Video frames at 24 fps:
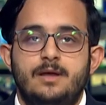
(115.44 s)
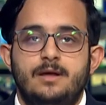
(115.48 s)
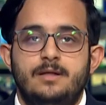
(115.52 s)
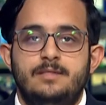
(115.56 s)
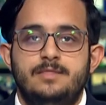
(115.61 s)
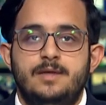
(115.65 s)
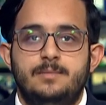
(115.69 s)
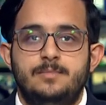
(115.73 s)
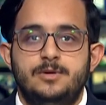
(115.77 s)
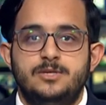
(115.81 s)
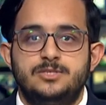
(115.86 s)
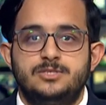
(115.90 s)

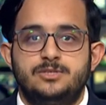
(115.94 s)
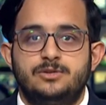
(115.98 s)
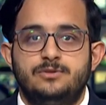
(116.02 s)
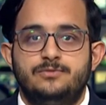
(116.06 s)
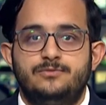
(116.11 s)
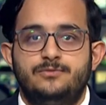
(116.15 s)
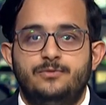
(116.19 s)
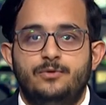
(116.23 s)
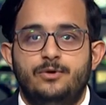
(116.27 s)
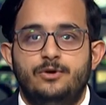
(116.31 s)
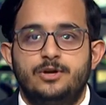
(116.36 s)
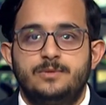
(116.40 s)
The Minister
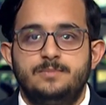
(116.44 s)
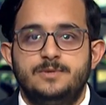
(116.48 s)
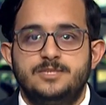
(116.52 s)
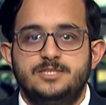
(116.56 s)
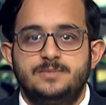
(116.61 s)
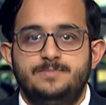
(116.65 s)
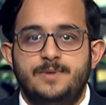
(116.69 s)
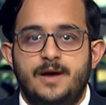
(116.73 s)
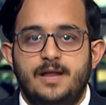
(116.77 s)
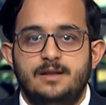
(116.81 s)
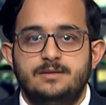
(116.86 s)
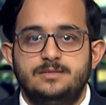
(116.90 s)
of Work,
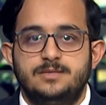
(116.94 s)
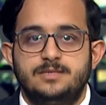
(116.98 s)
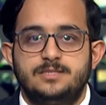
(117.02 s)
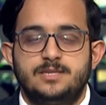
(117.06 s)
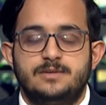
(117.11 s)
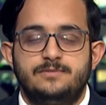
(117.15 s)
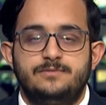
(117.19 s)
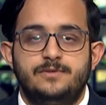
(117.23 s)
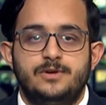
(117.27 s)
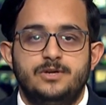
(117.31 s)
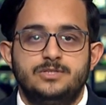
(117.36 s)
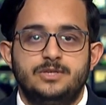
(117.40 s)
Municipalities
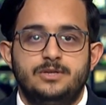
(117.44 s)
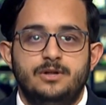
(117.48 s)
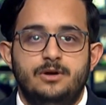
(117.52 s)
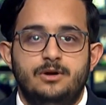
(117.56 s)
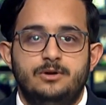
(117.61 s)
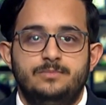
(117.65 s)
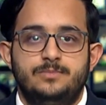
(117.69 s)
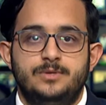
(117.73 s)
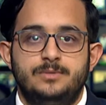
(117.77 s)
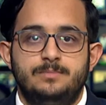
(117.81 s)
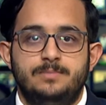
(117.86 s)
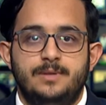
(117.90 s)
Affairs and
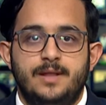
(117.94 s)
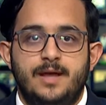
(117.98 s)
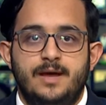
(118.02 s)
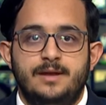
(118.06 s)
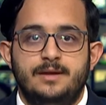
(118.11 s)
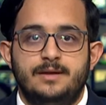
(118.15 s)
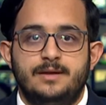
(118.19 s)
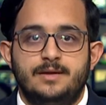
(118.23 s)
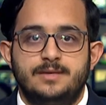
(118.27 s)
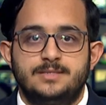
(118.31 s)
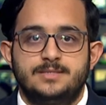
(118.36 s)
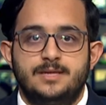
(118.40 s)
Urban
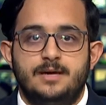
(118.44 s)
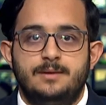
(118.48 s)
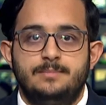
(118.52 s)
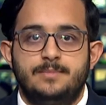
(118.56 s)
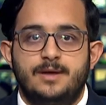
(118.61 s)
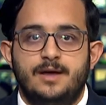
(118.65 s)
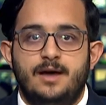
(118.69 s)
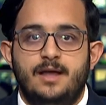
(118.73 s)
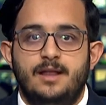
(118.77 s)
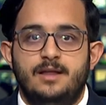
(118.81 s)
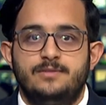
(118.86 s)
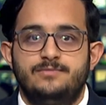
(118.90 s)
Planning, Assam
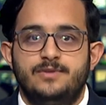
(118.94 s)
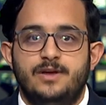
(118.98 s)
Khalaf,